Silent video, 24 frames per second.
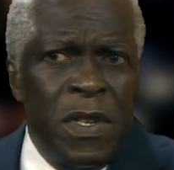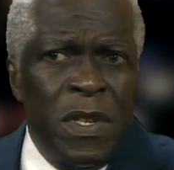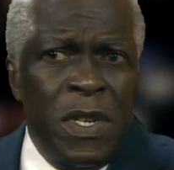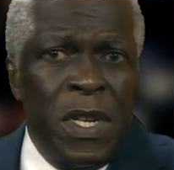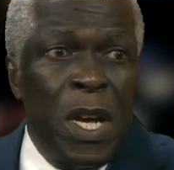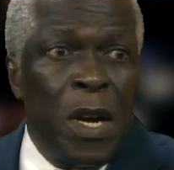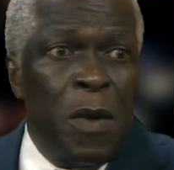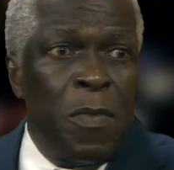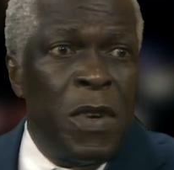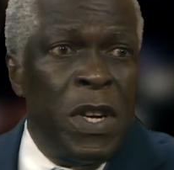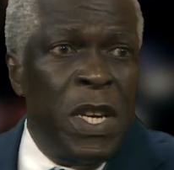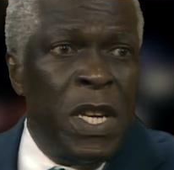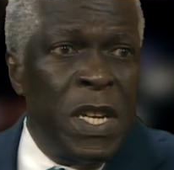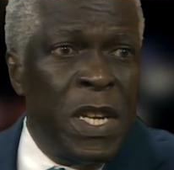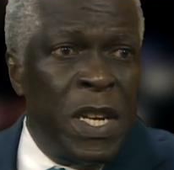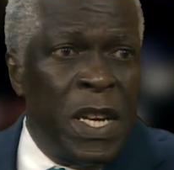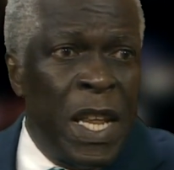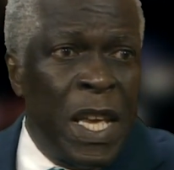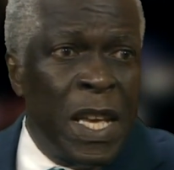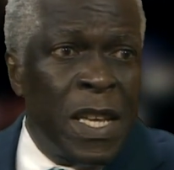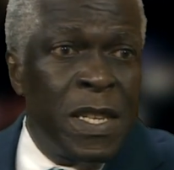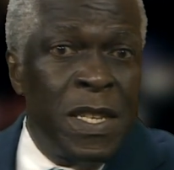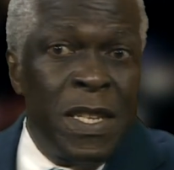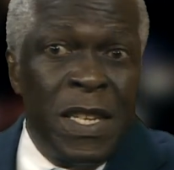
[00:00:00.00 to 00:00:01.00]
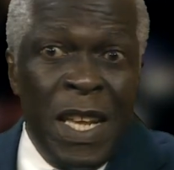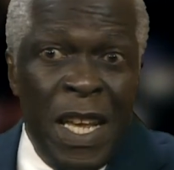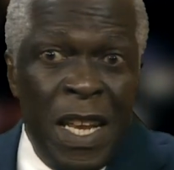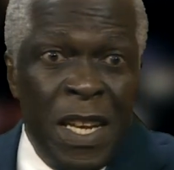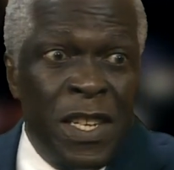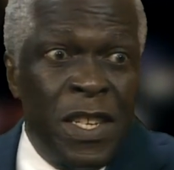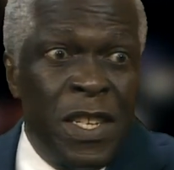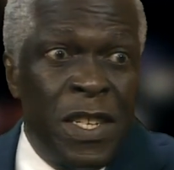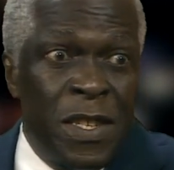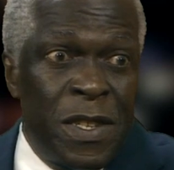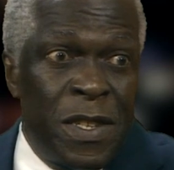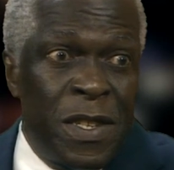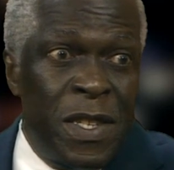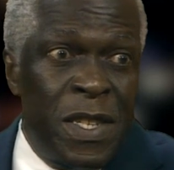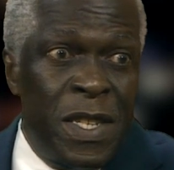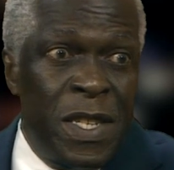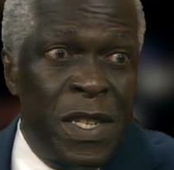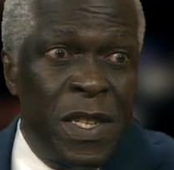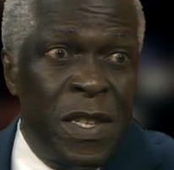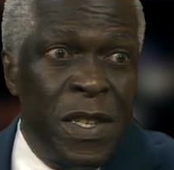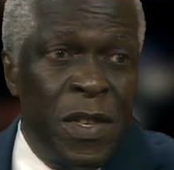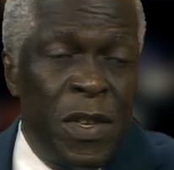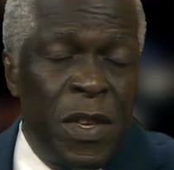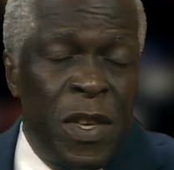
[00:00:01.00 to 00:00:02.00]
double in the next 10
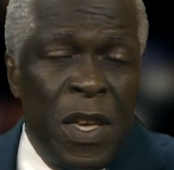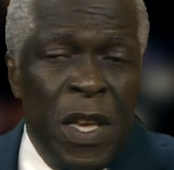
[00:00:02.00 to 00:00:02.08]
years,